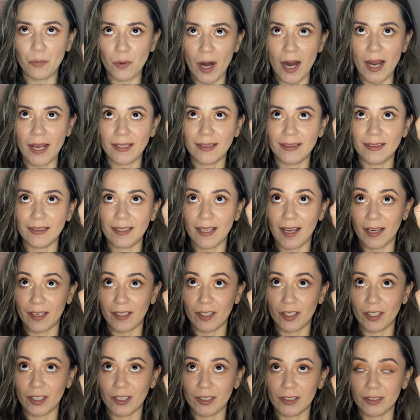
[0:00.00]
Bright
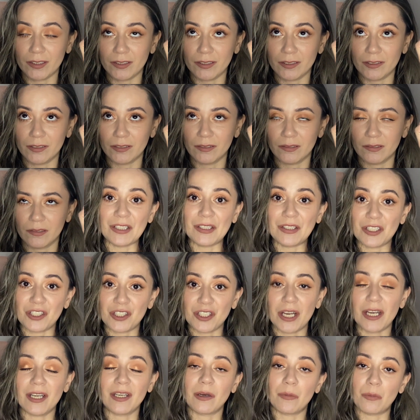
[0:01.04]
Liner. And the
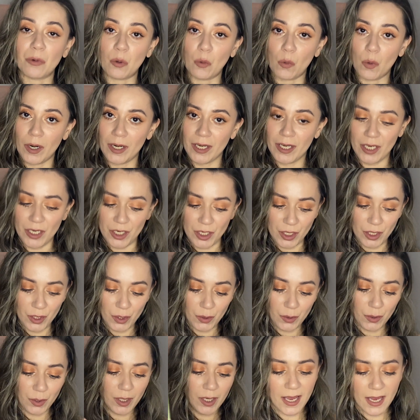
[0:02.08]
shade number one,
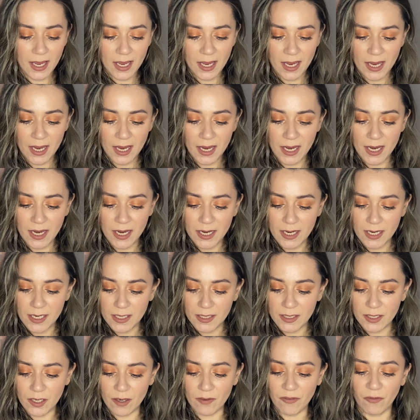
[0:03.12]
nude.
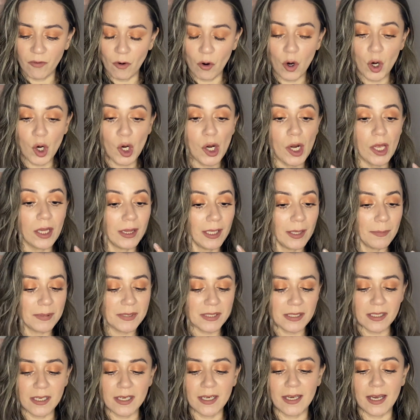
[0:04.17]
And for
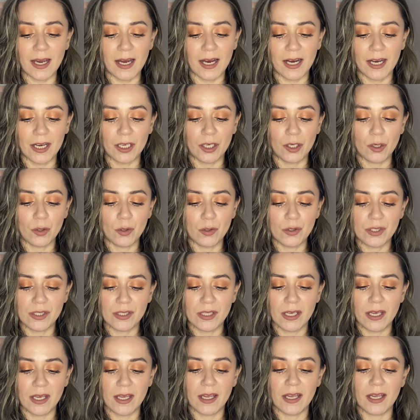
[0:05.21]
lipstick, I use
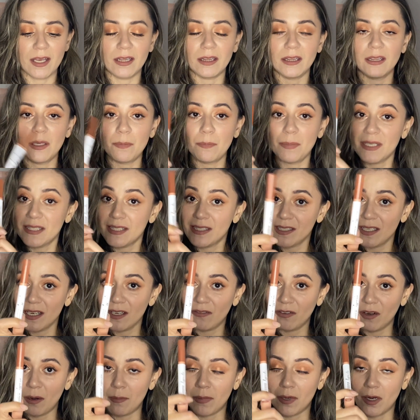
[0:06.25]
the lipstick
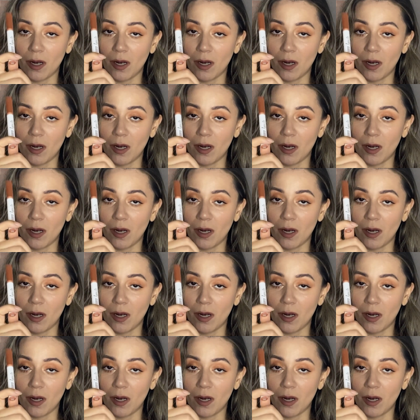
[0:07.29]
from